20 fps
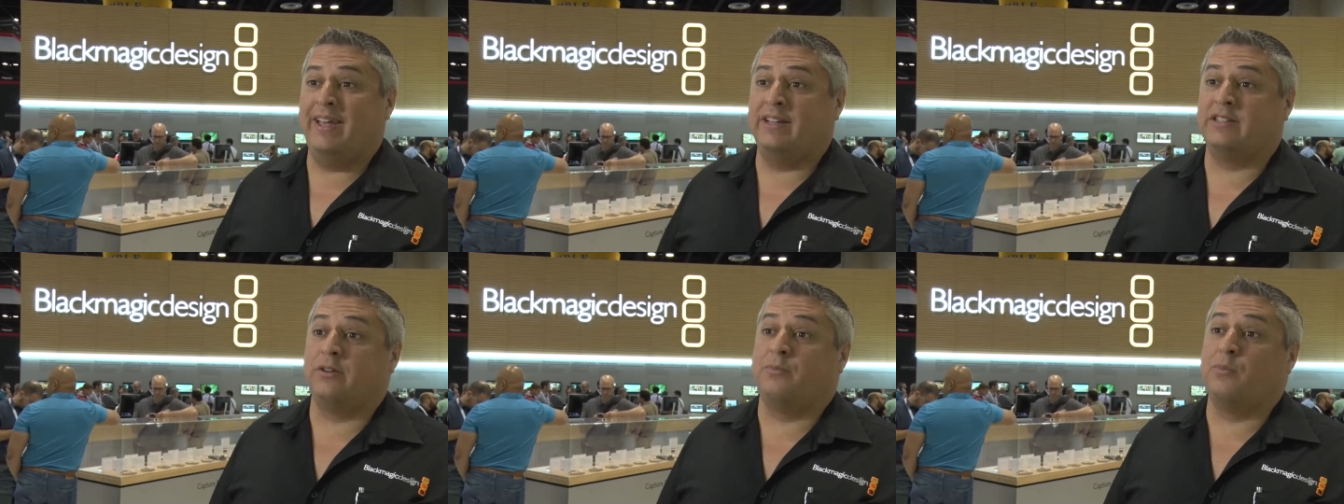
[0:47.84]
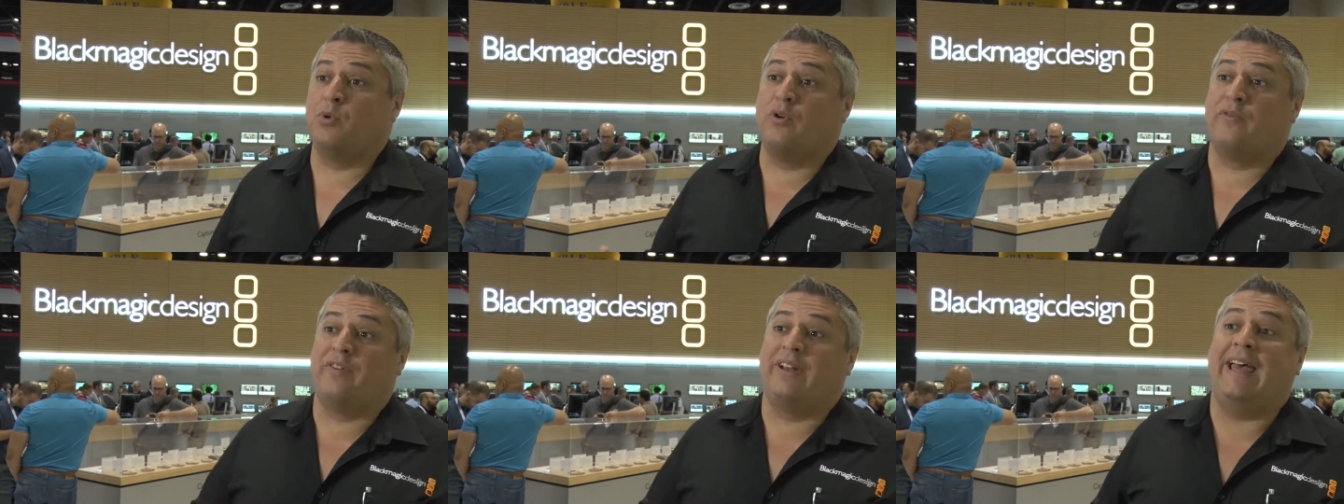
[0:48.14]
into
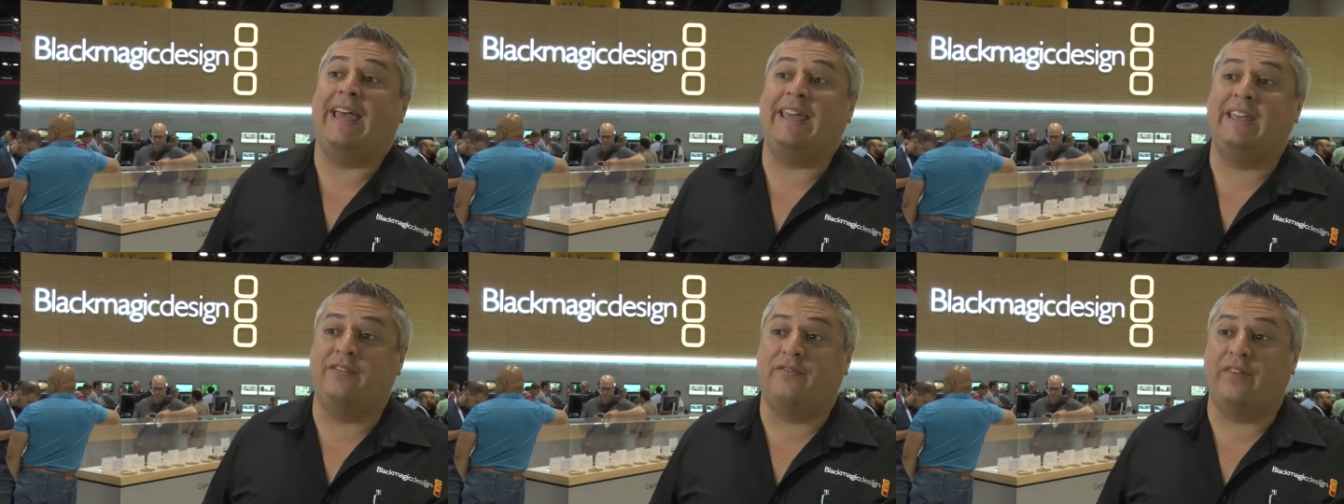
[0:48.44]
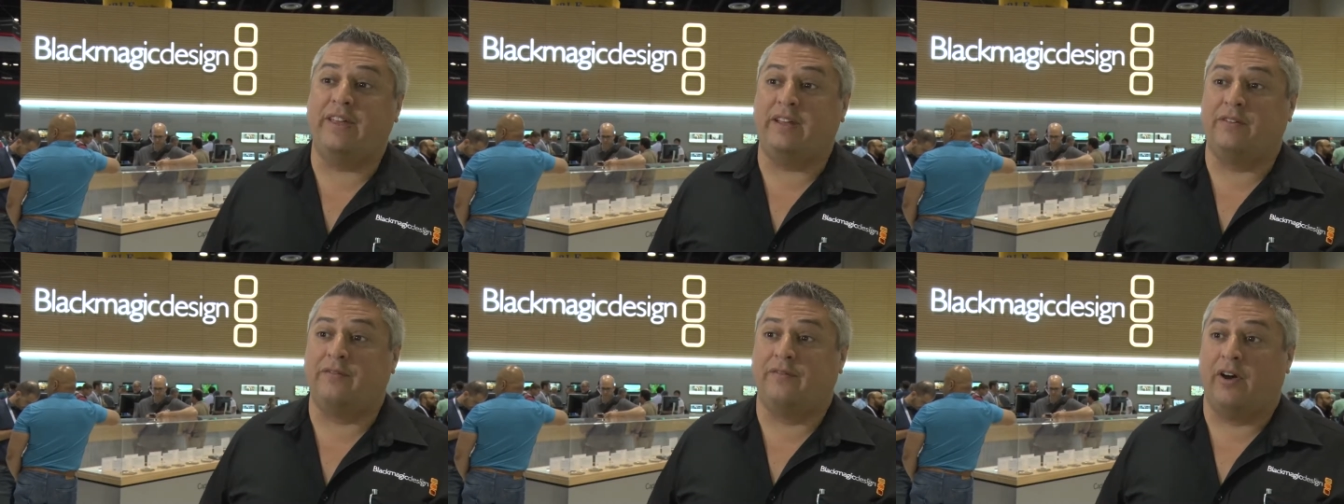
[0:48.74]
more of an
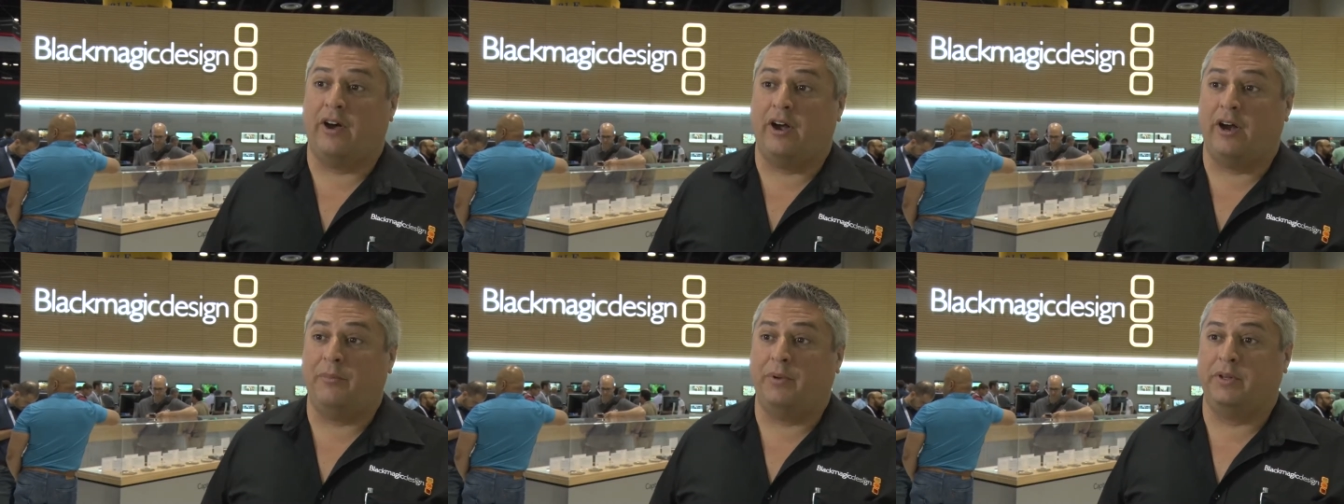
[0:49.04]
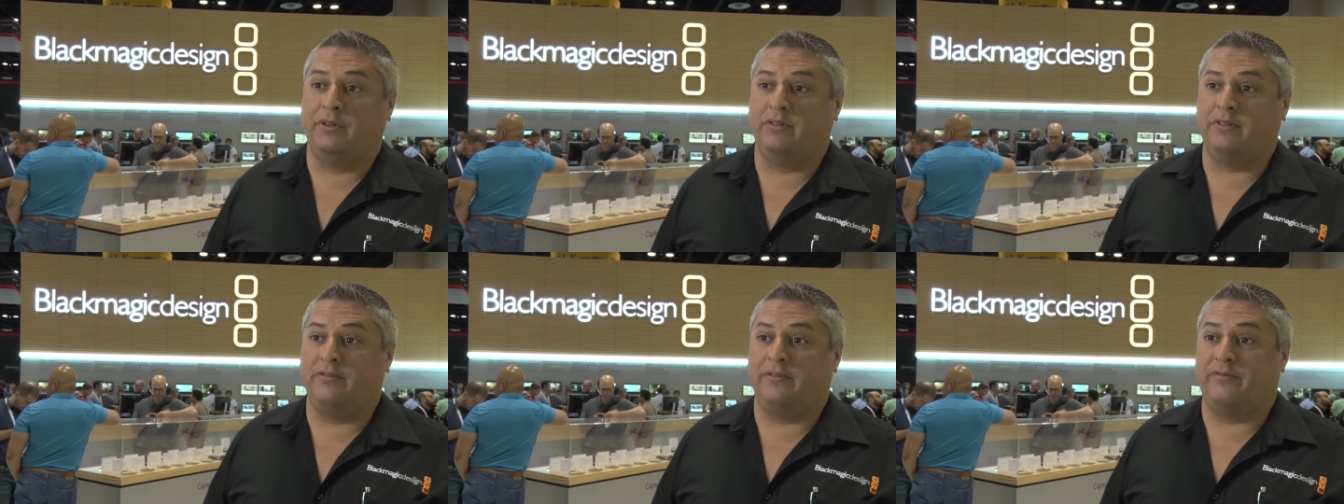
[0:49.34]
AV
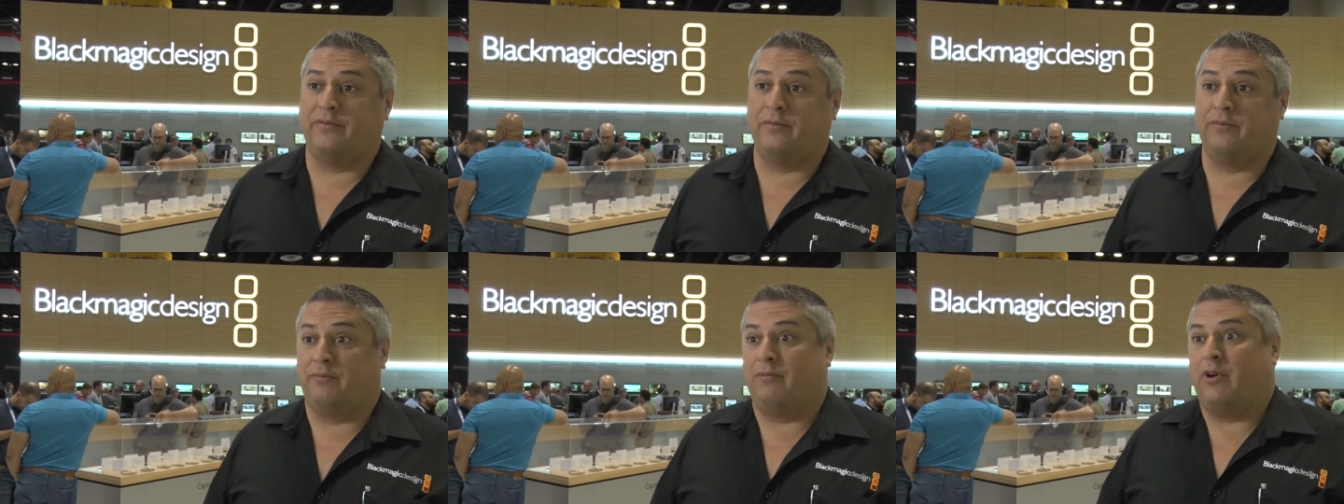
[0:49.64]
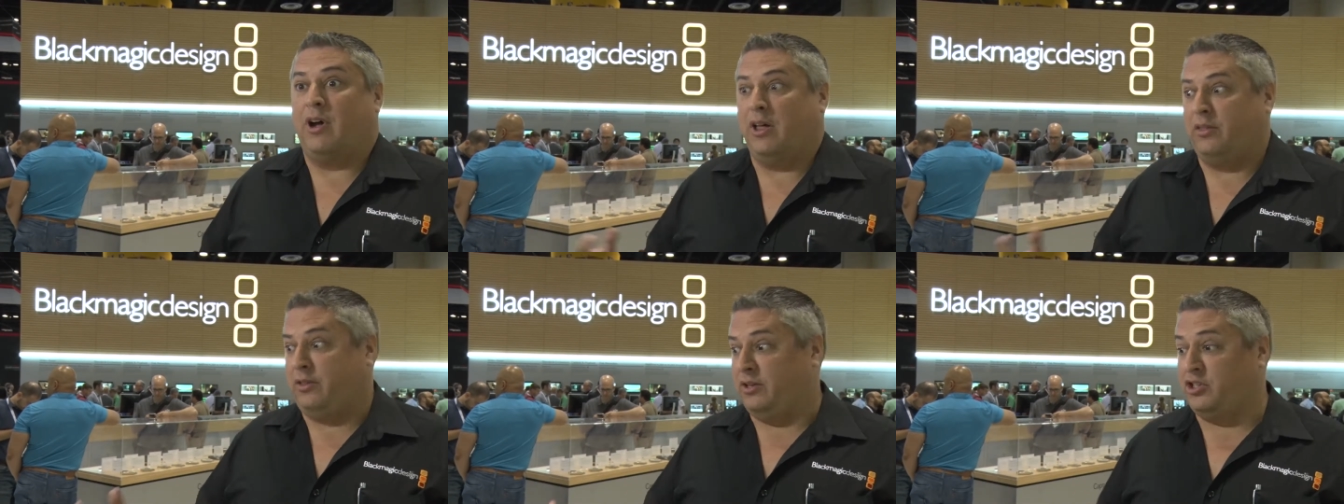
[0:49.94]
environment
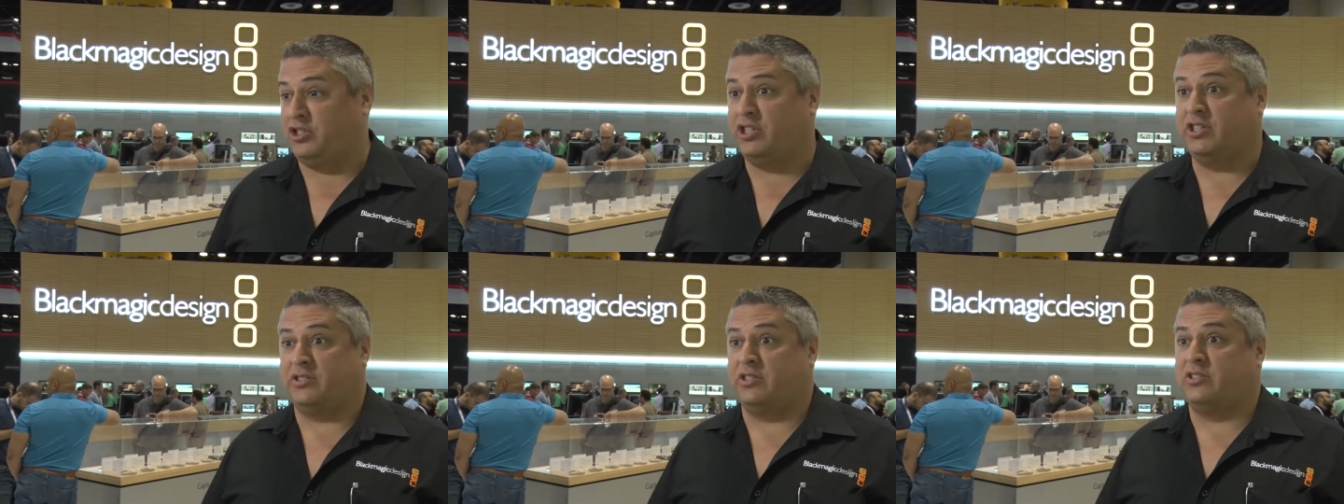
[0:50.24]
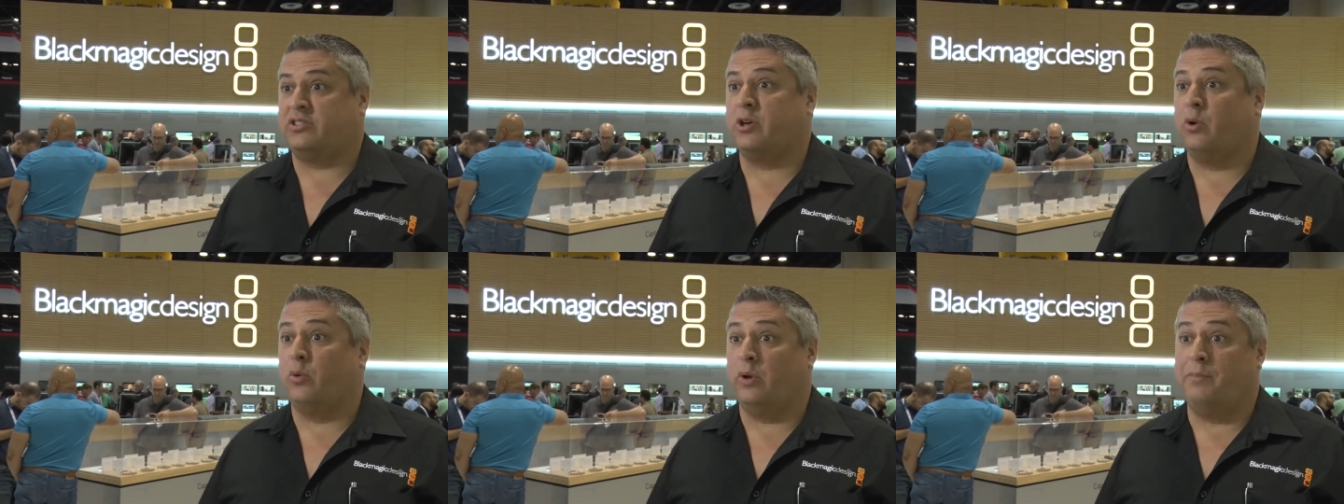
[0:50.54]
rather than just
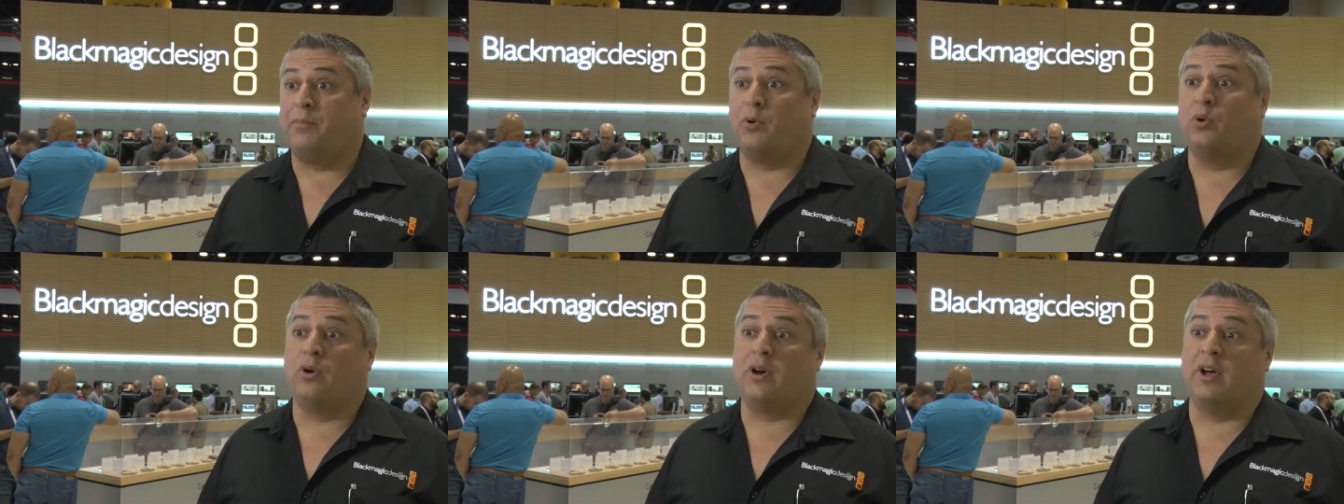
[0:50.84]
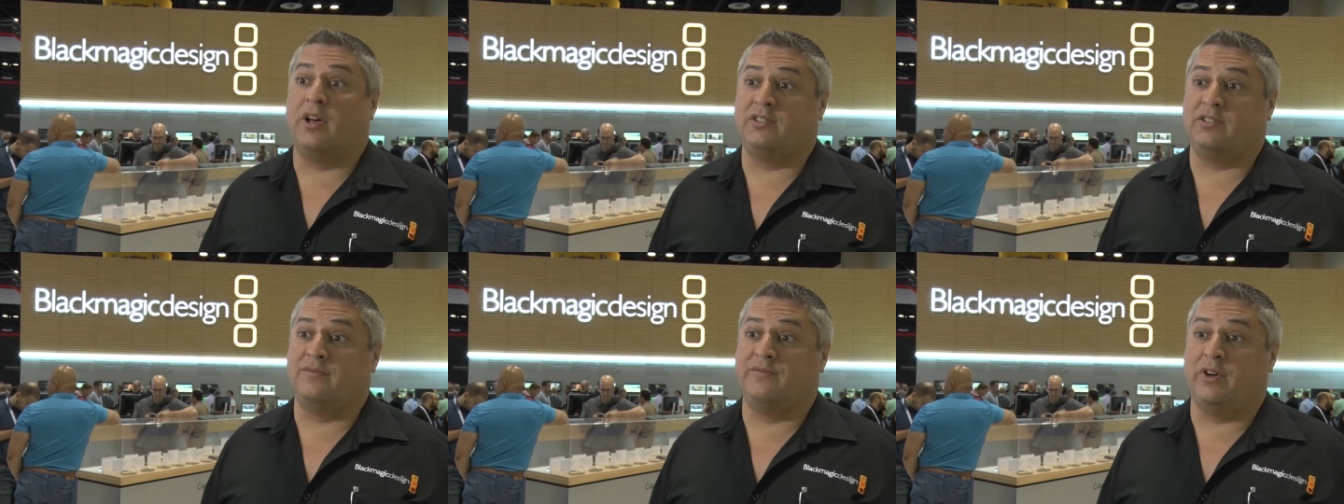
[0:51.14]
a solely
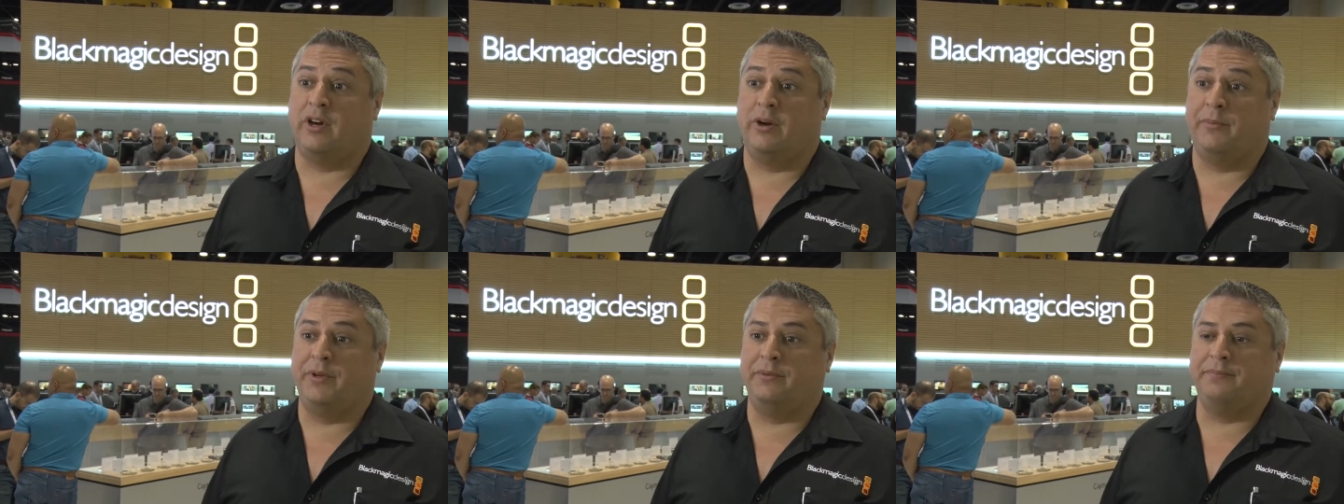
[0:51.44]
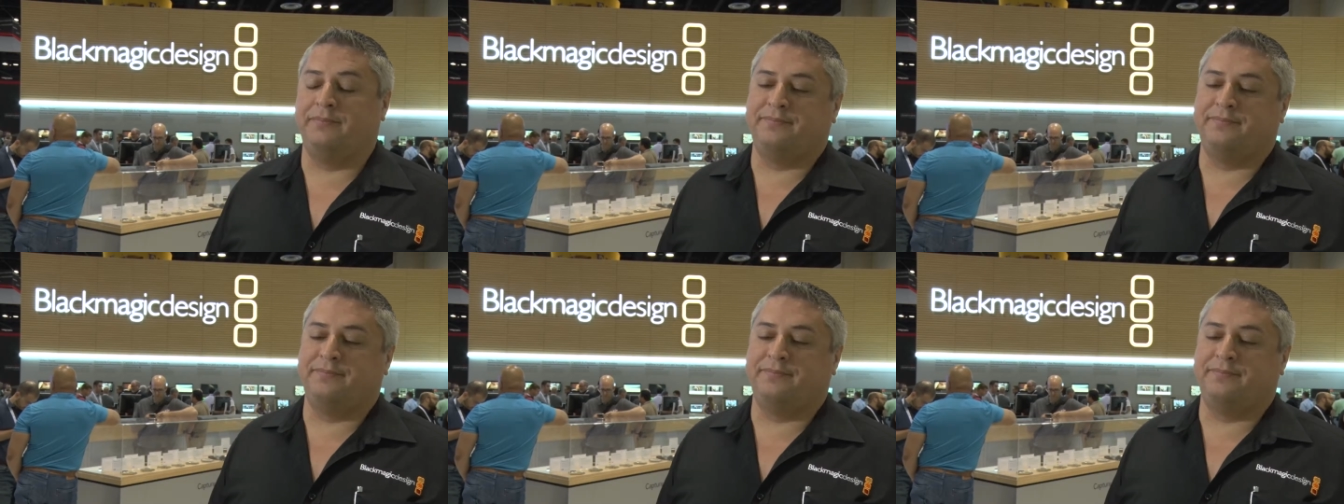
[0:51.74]
broadcast environment.